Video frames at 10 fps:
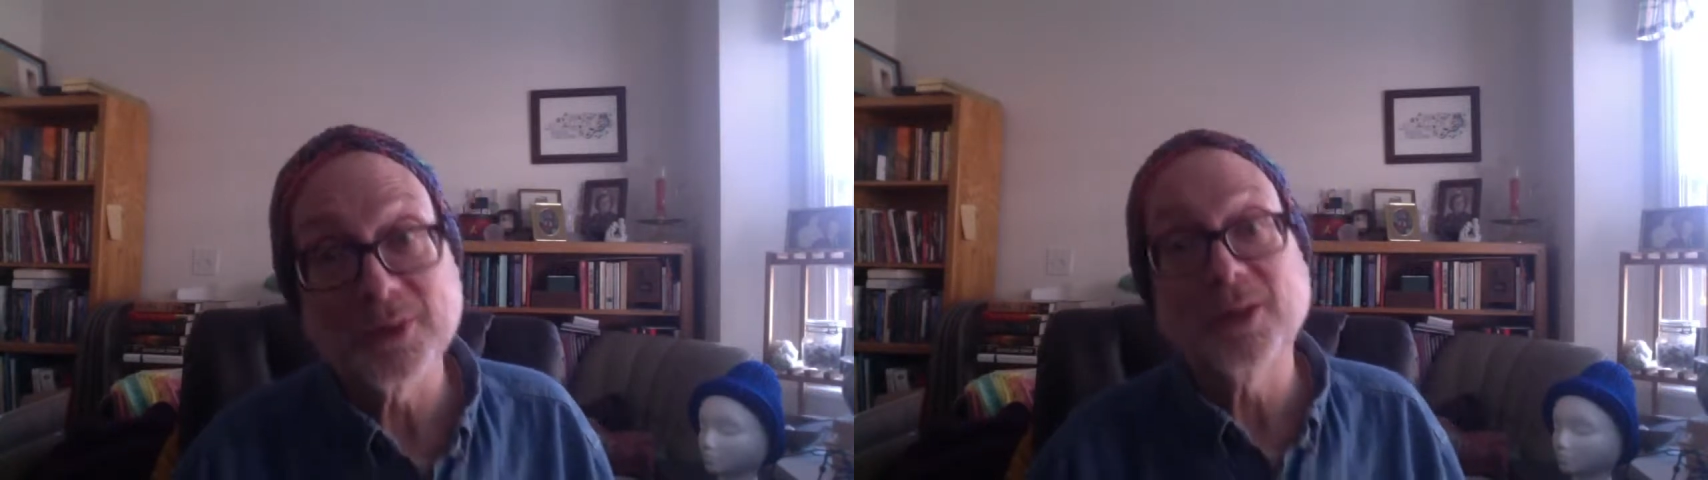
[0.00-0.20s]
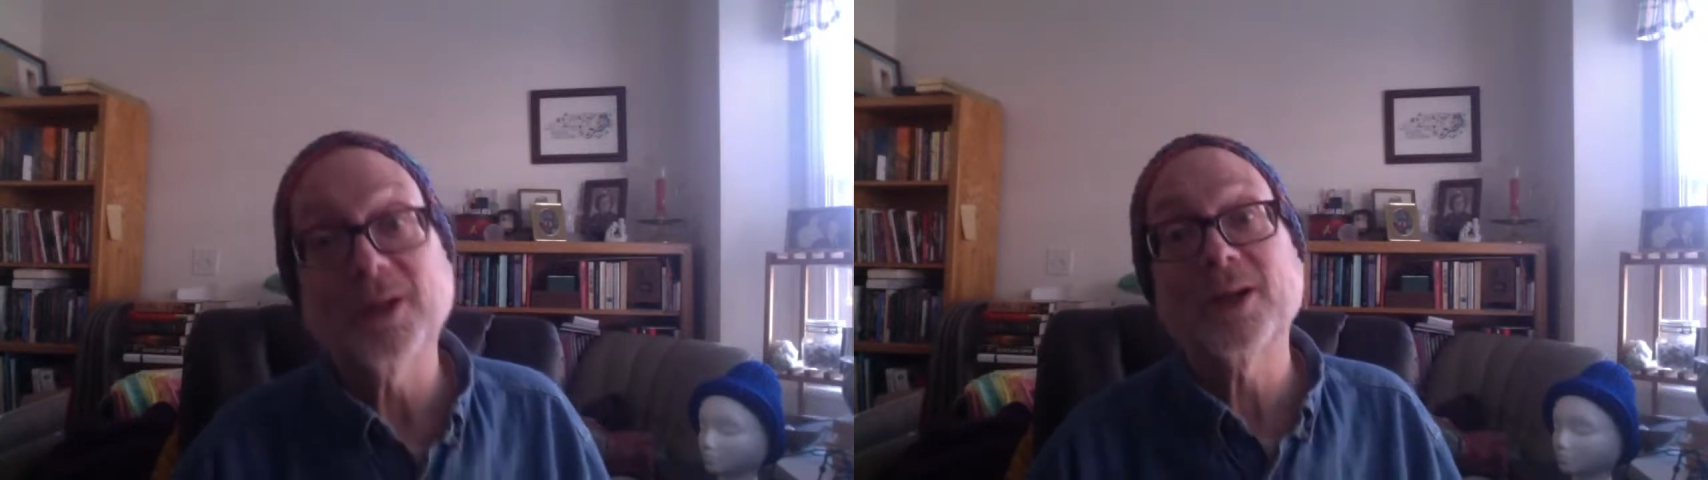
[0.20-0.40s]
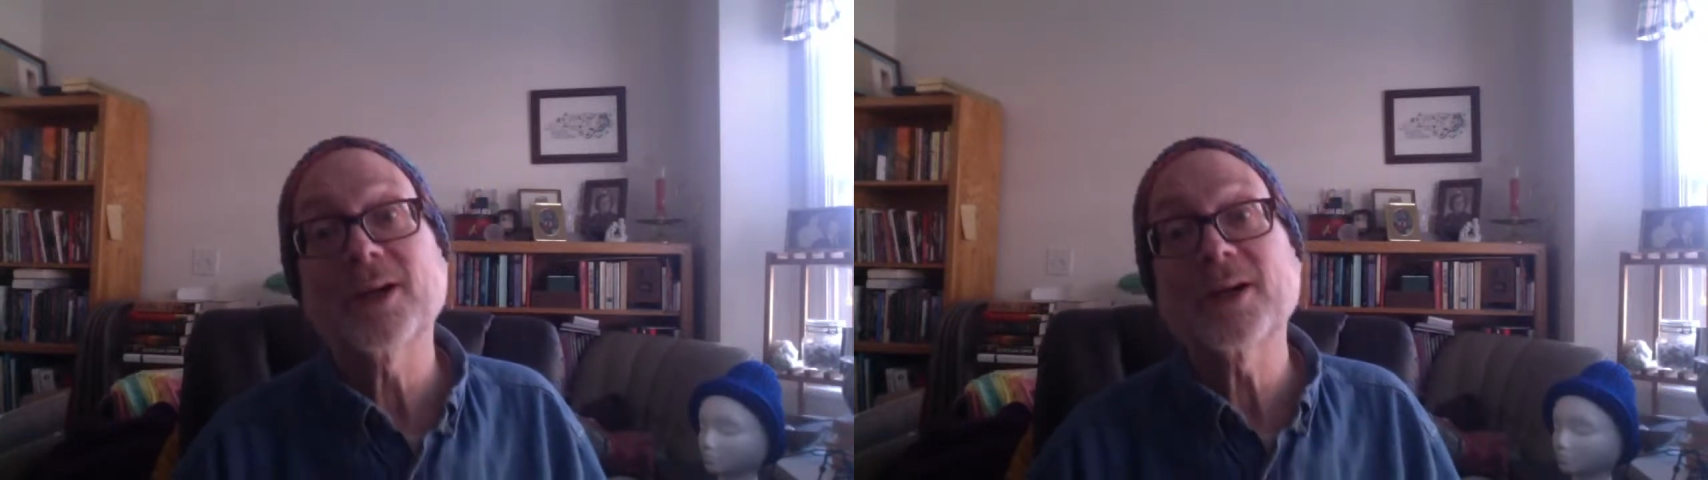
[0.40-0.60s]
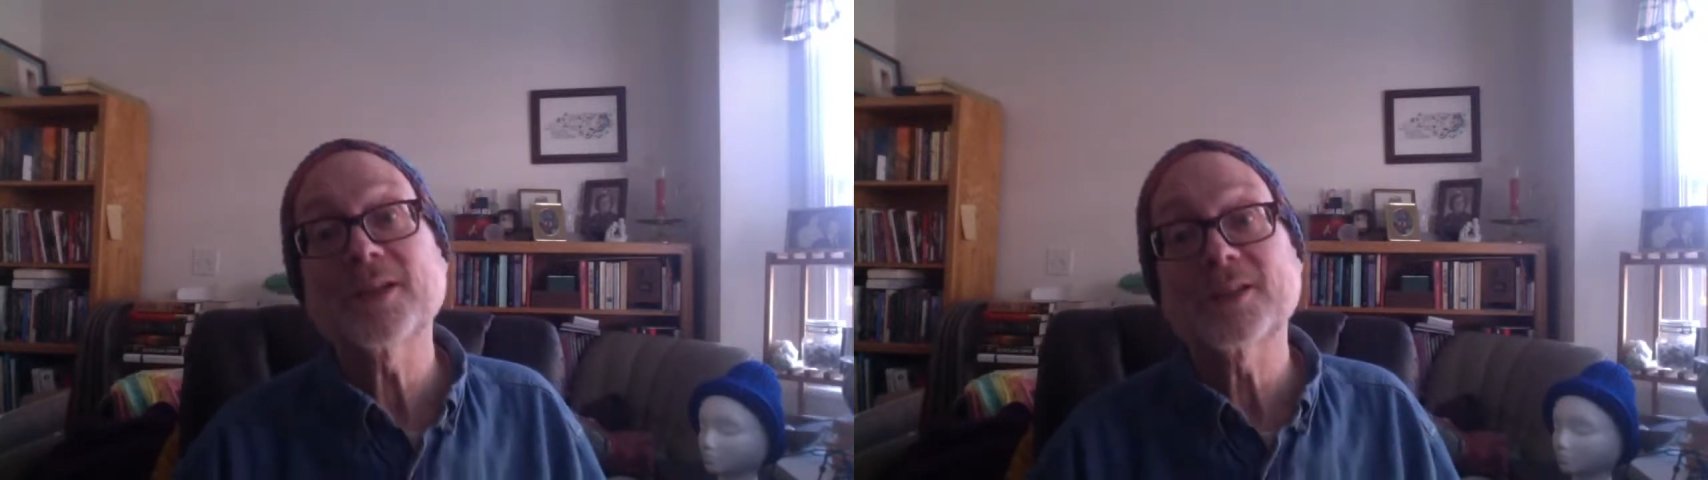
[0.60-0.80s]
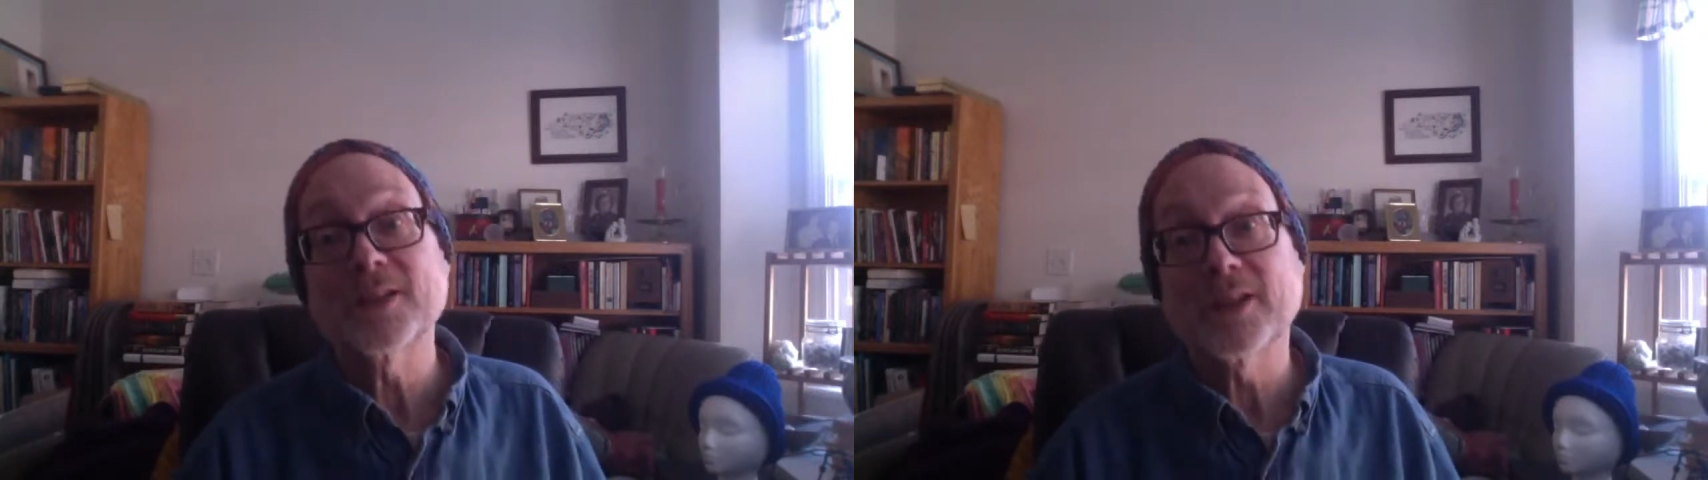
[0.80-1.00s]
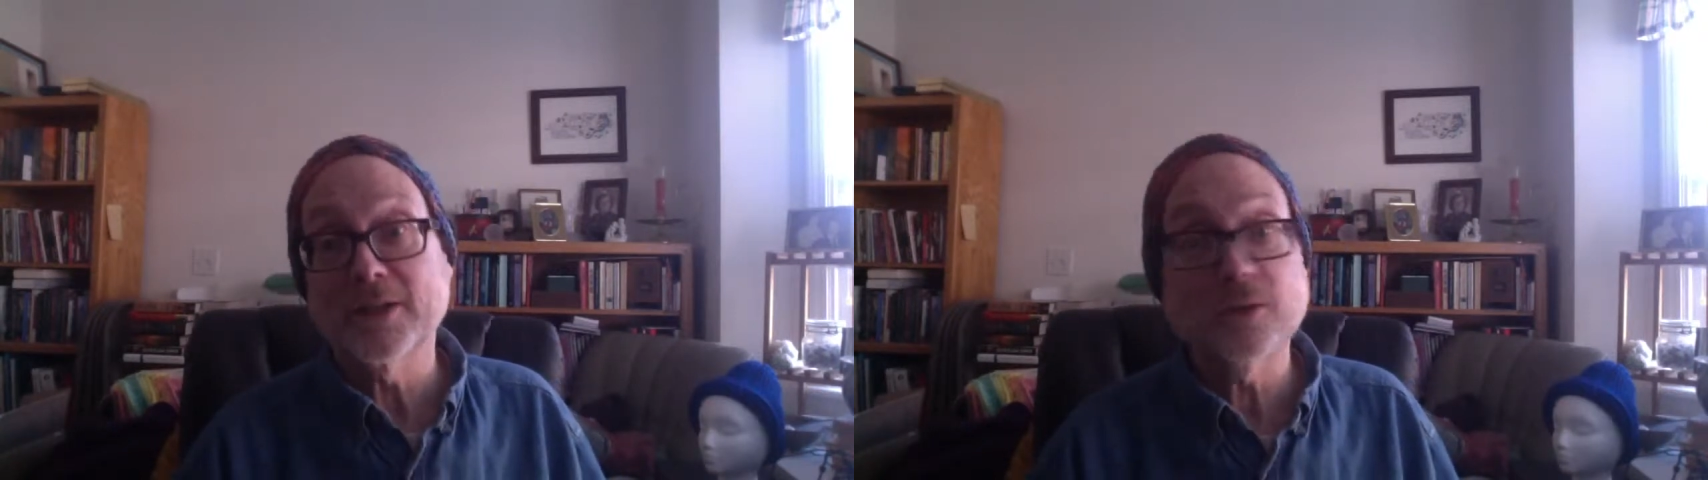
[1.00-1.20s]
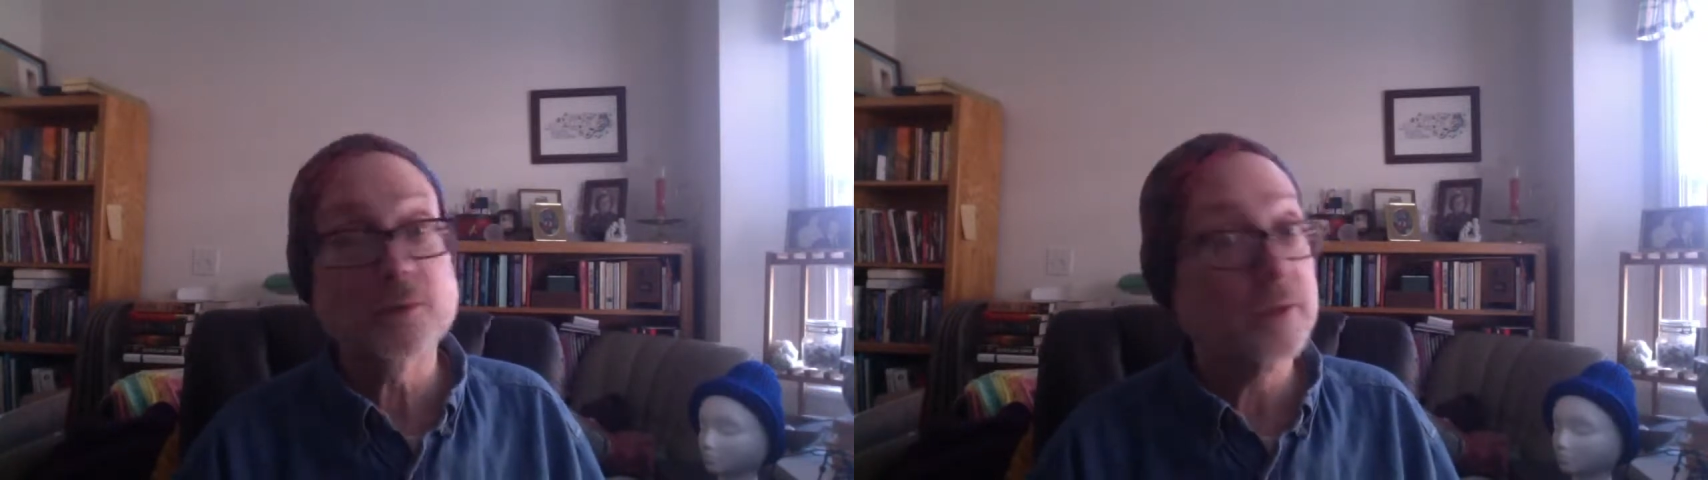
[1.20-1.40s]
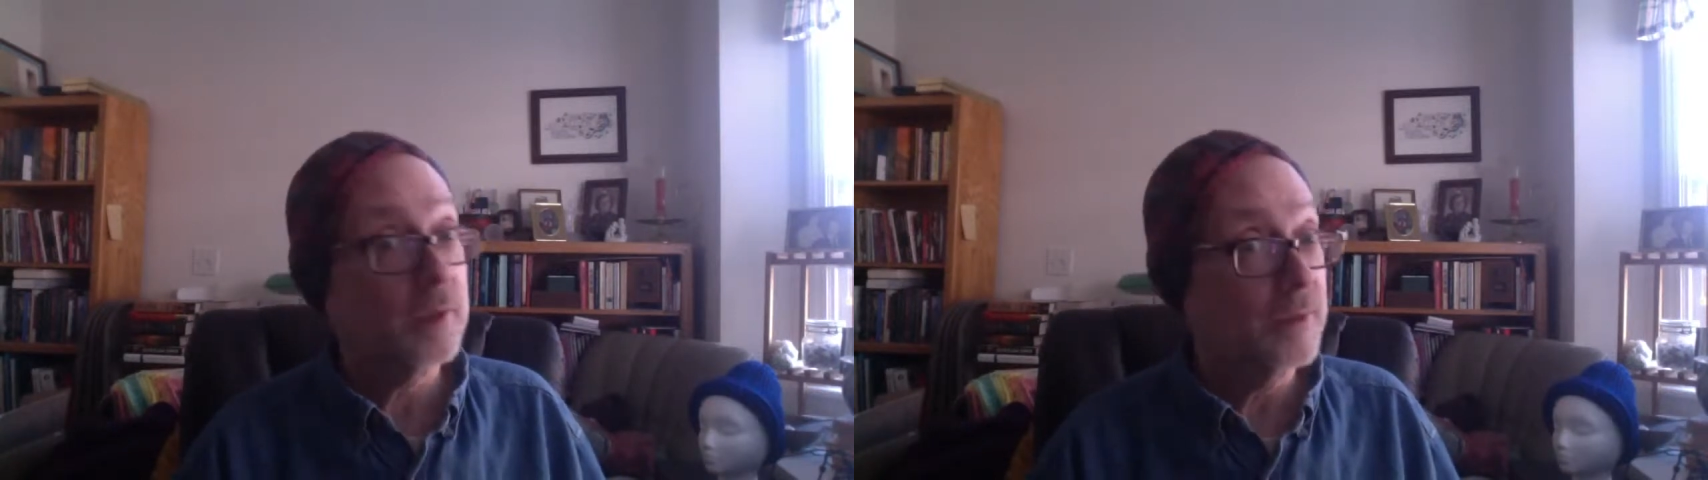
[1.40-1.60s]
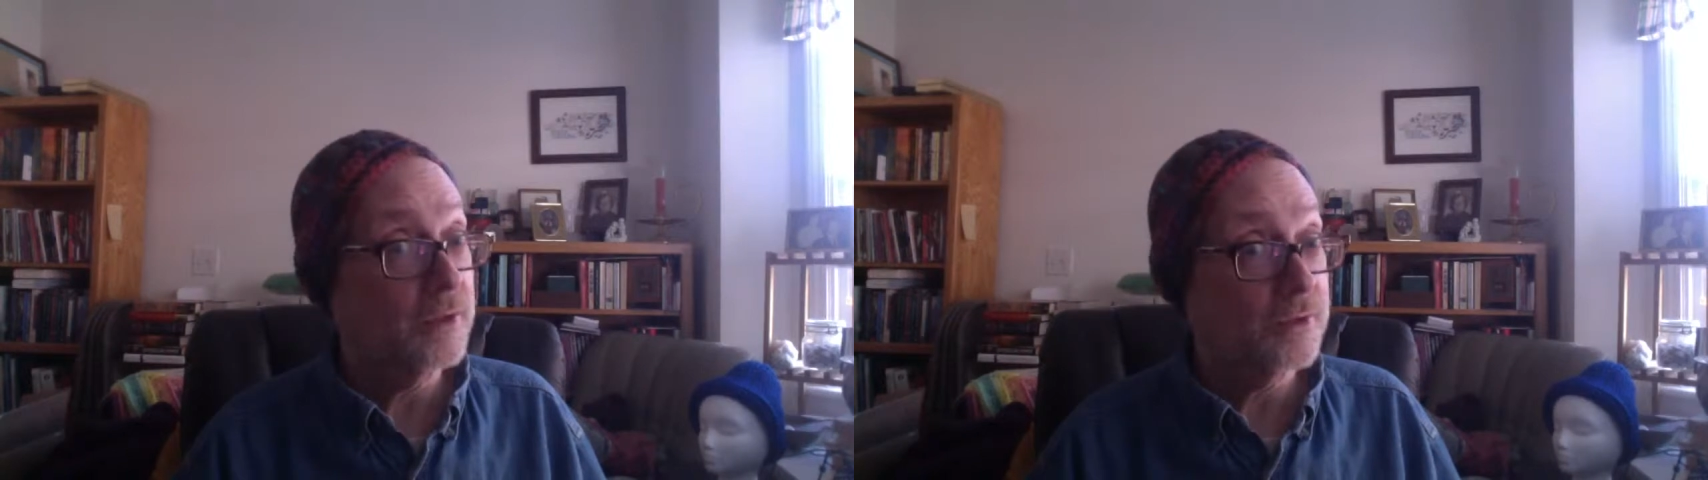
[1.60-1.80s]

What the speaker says: I see. I don't recommend